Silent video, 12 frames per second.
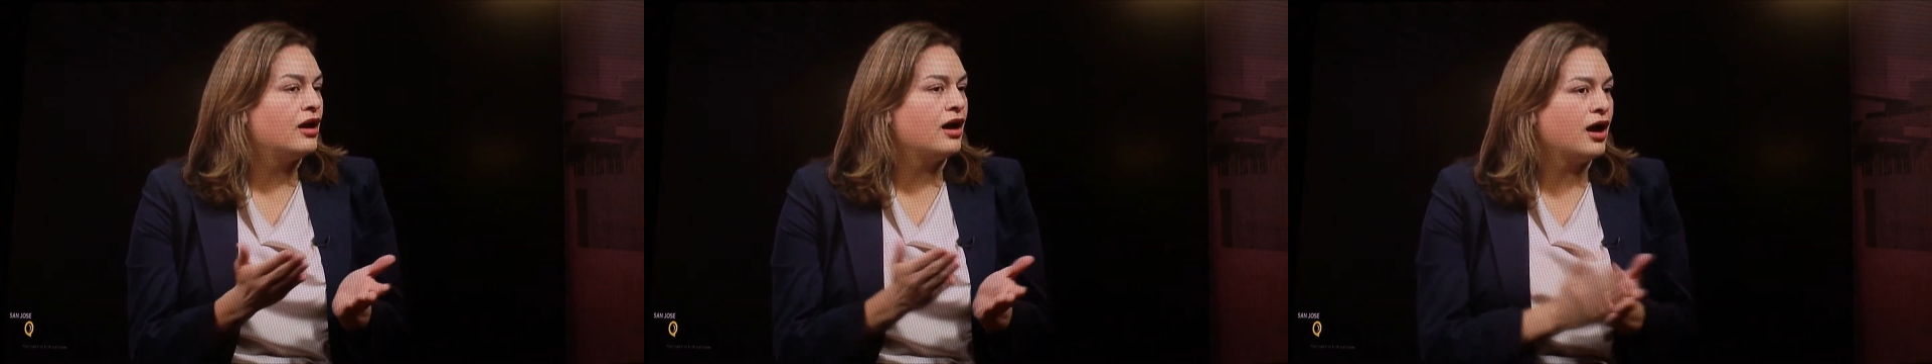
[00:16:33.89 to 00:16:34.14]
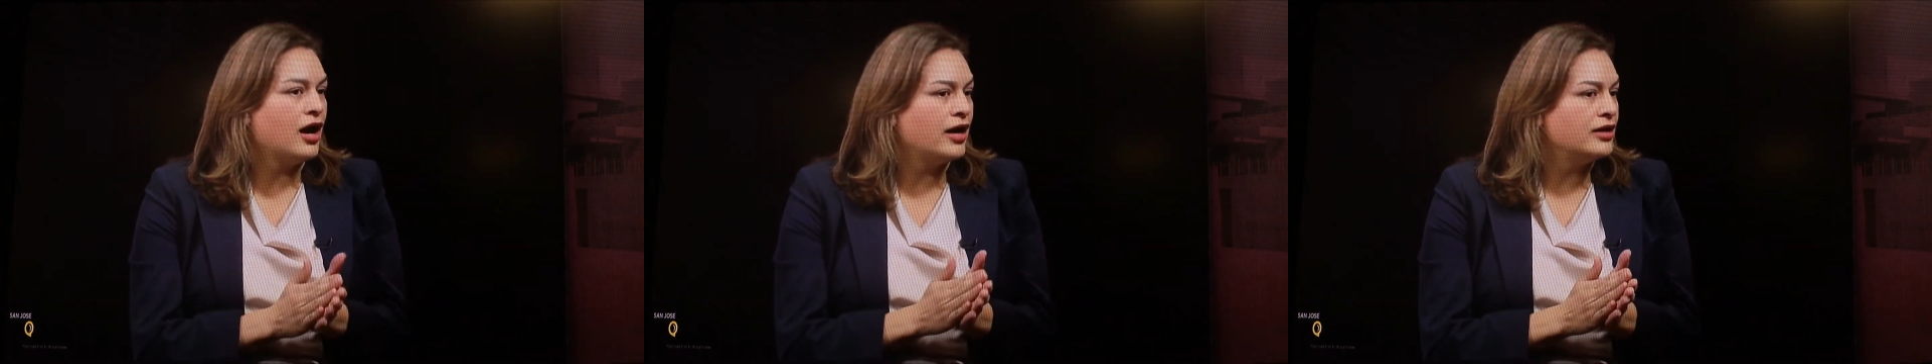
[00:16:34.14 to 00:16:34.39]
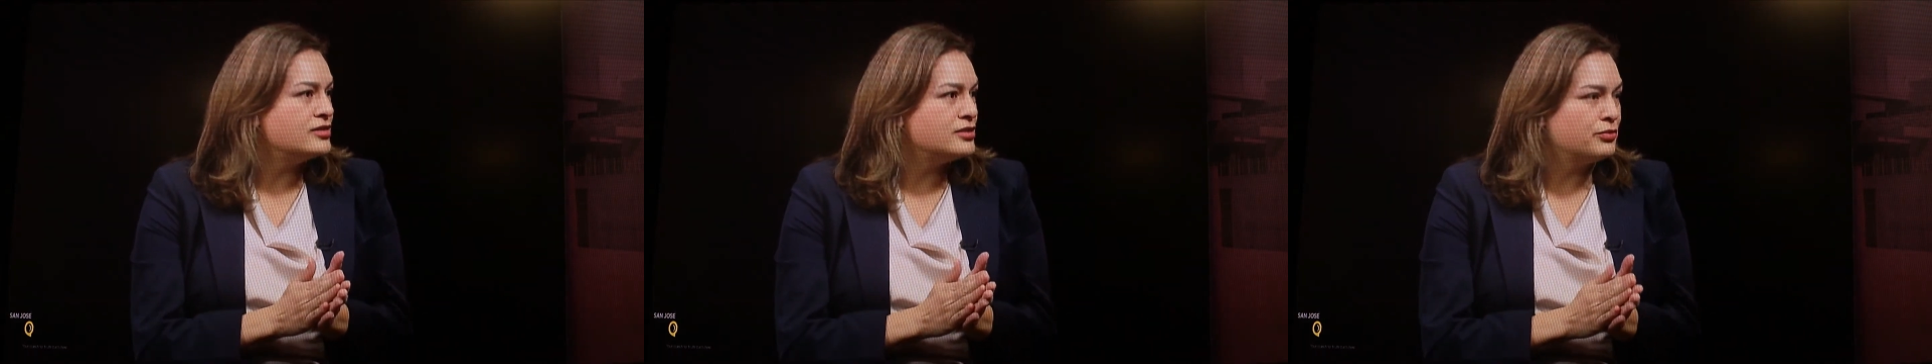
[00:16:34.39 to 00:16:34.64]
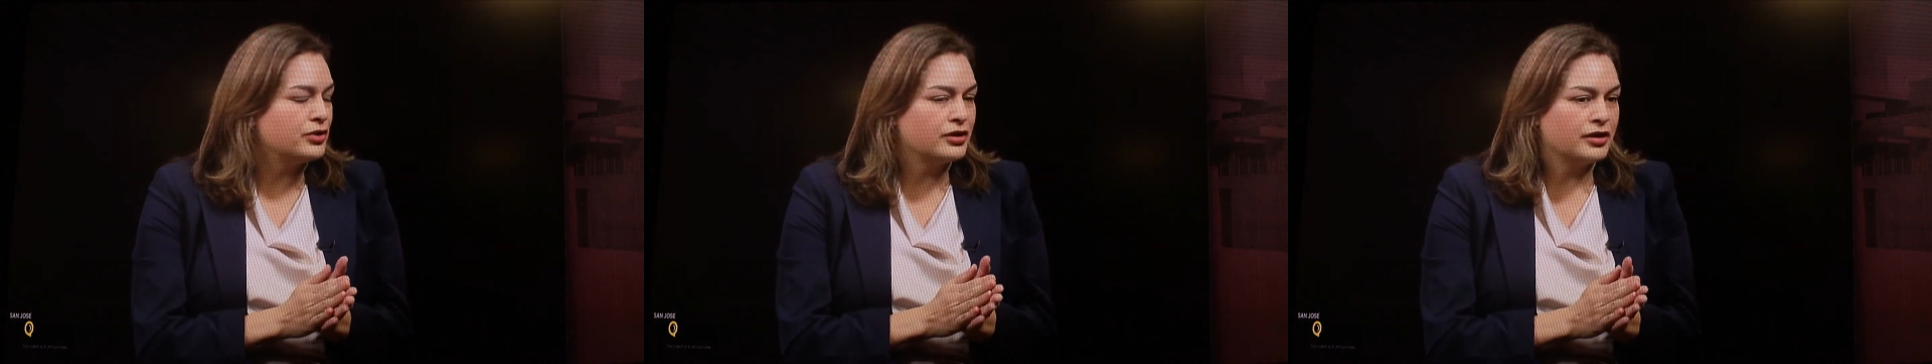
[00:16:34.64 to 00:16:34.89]
I
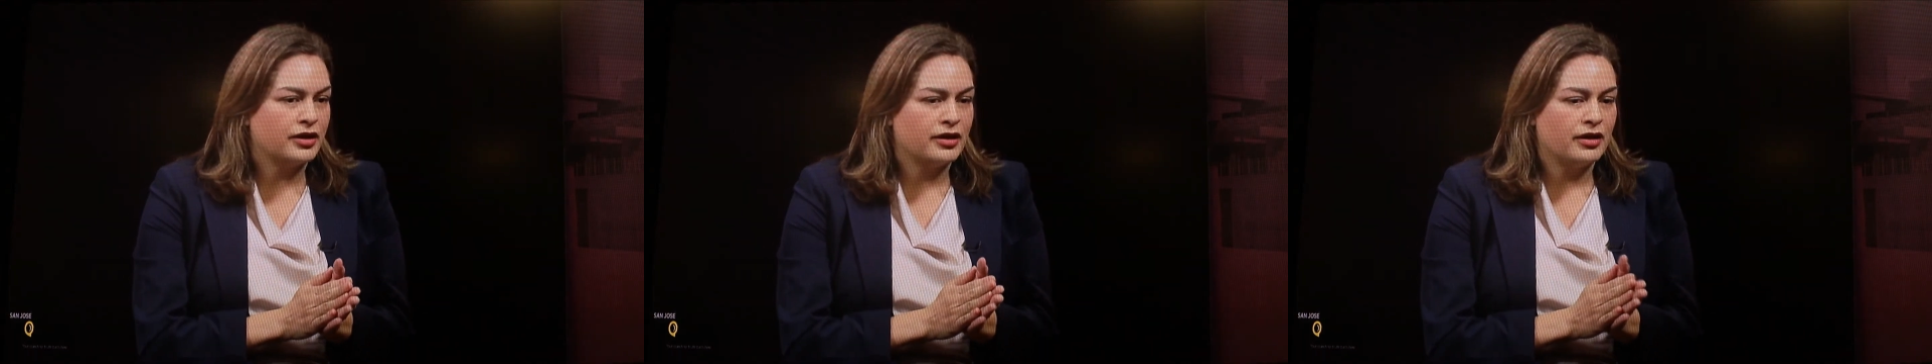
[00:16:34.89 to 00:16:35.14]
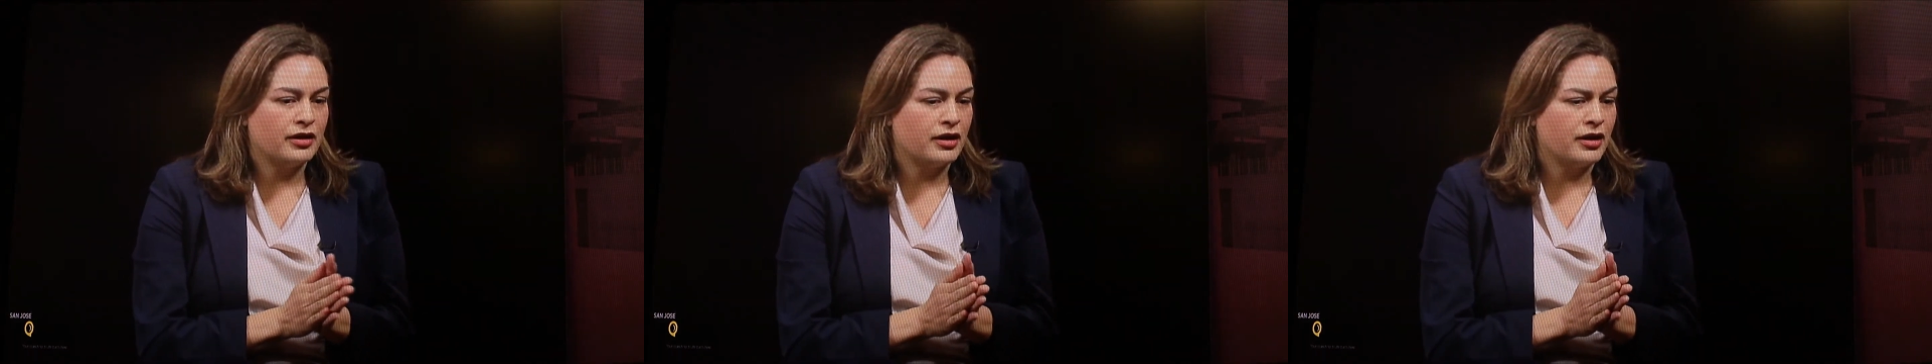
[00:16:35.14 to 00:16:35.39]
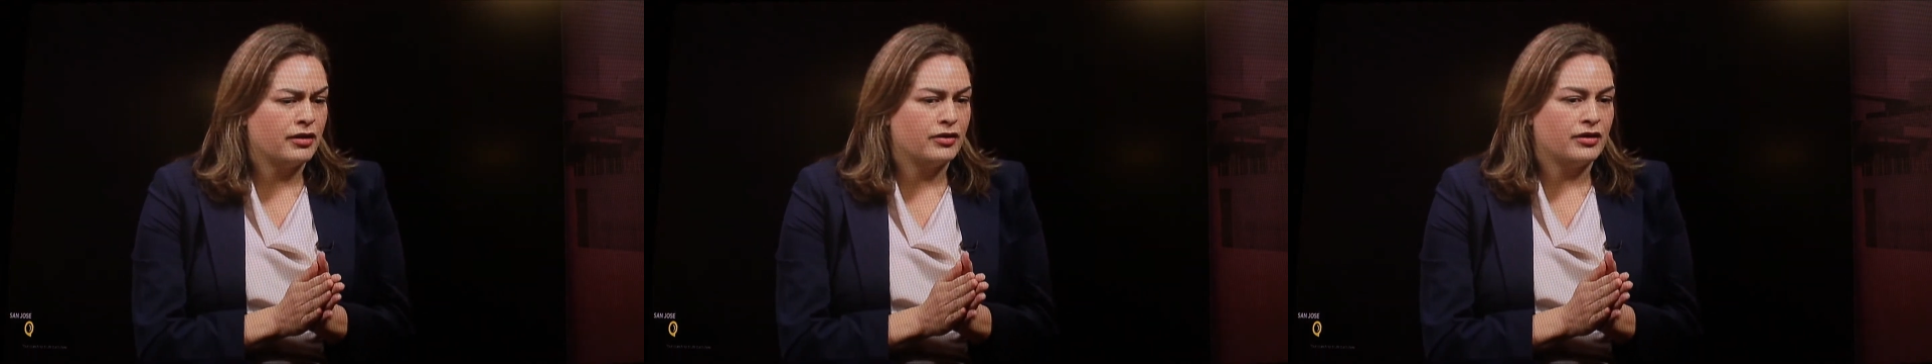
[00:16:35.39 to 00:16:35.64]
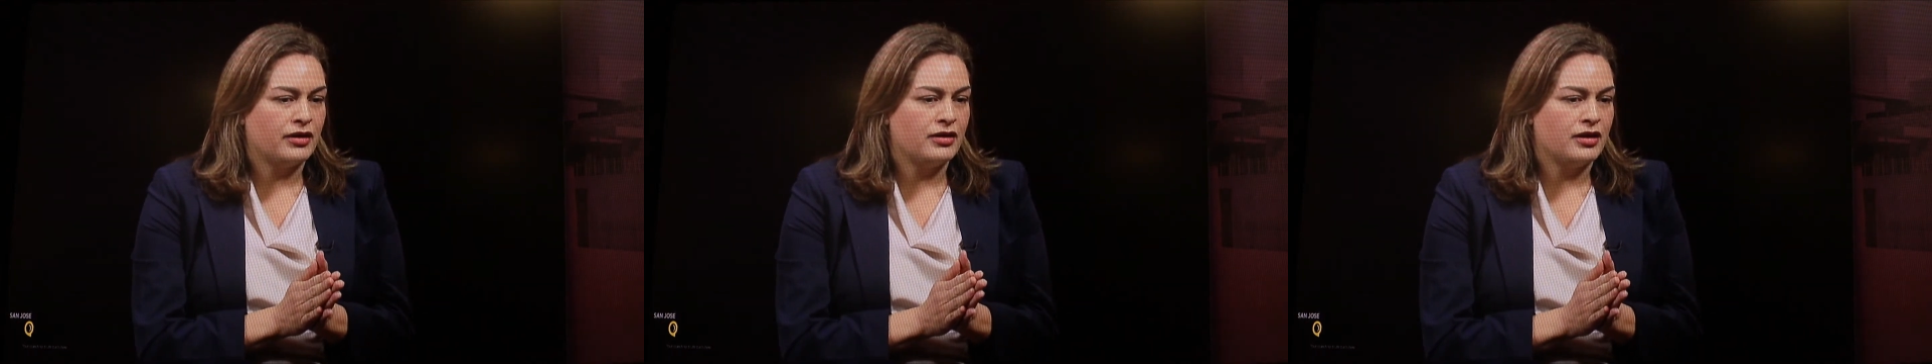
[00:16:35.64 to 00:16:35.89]
typically,
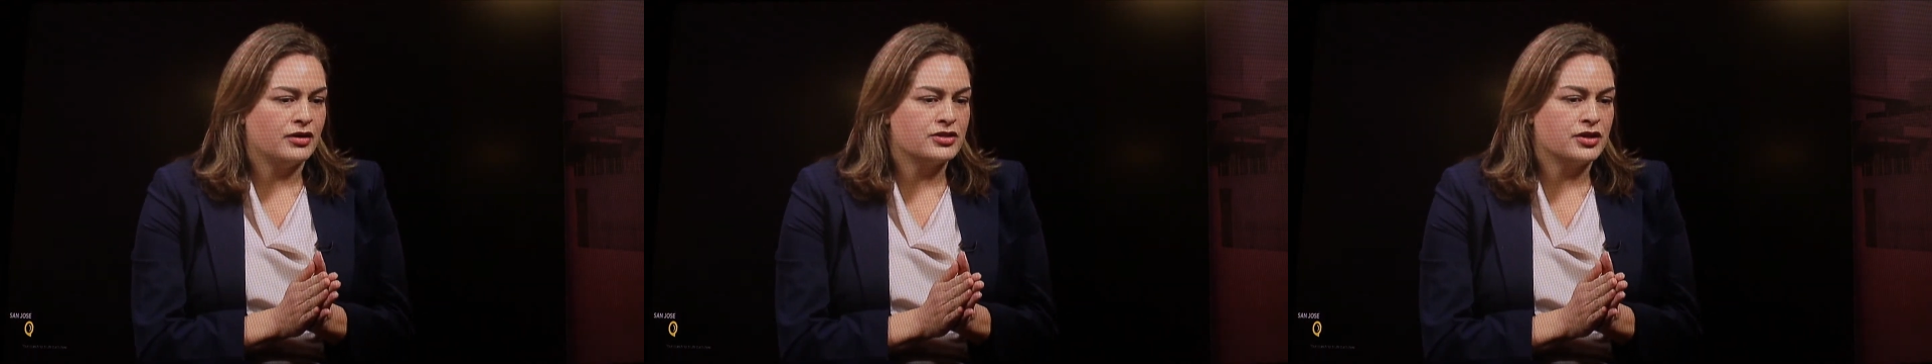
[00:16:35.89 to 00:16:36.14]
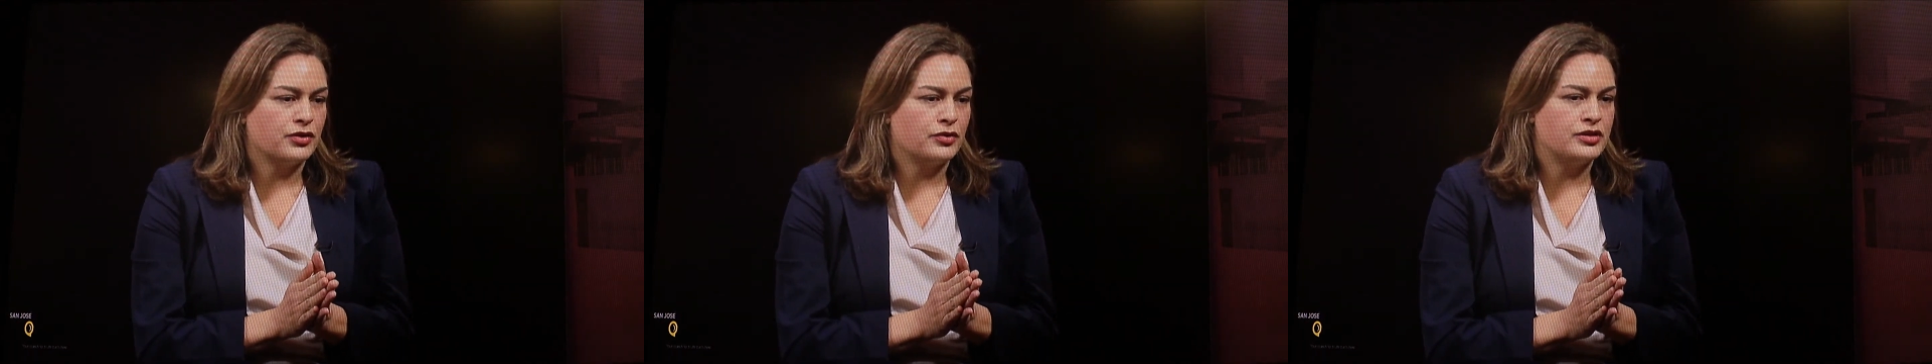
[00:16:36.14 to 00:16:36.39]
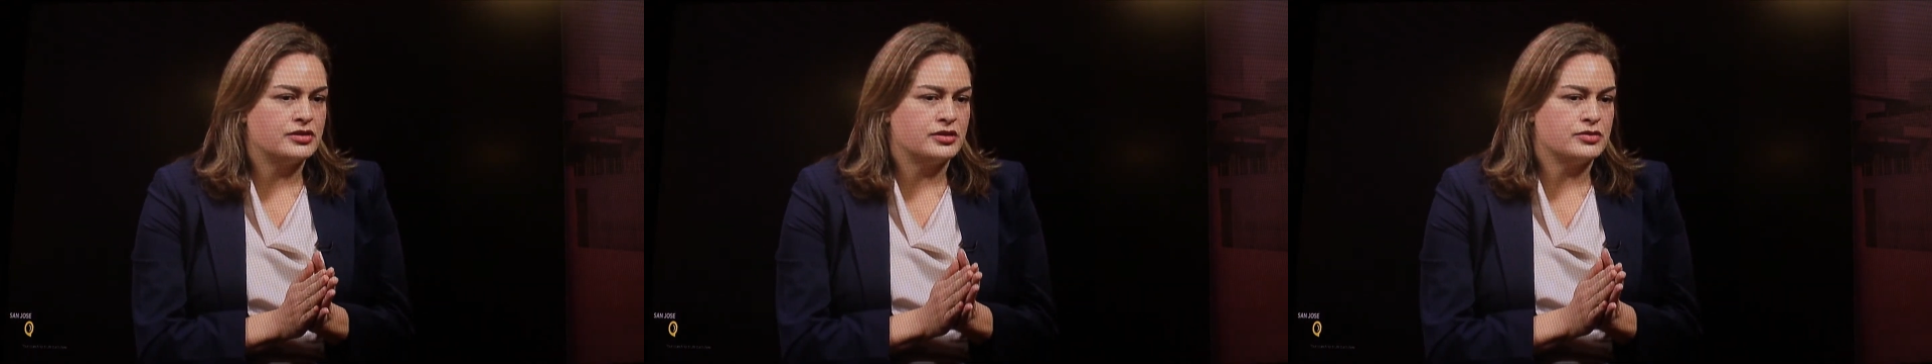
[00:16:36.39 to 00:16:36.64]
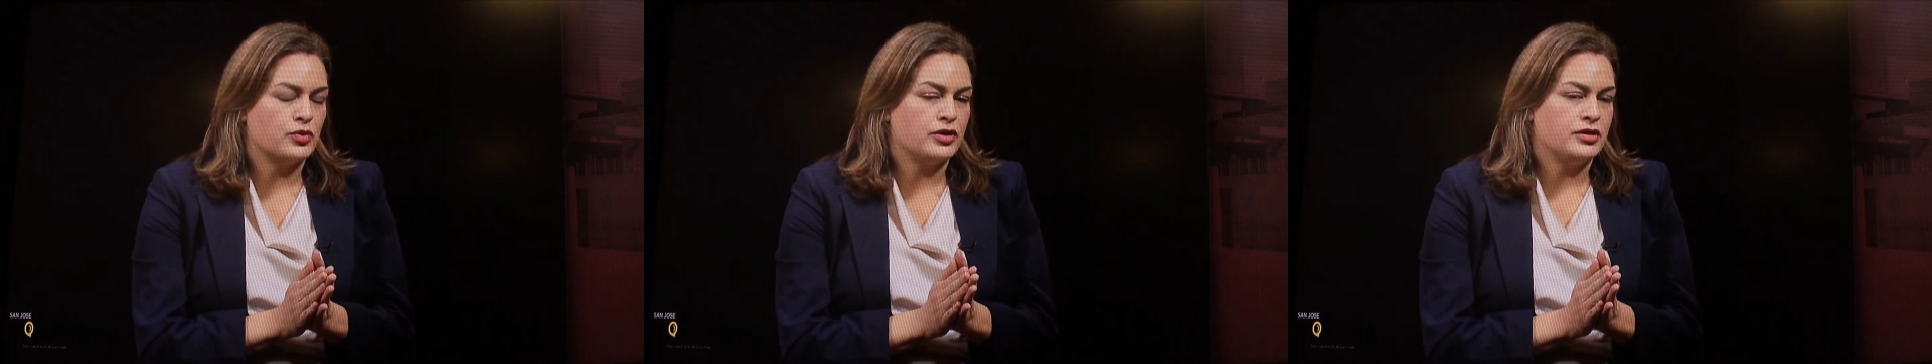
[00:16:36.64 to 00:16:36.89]
and I'll tell you, this
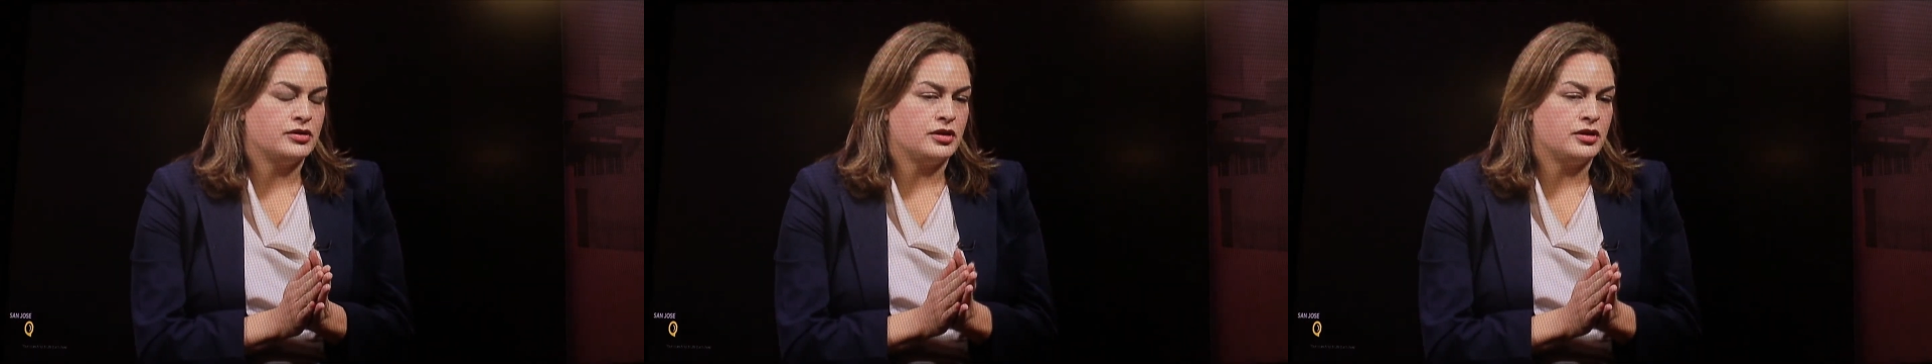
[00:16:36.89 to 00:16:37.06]
is one,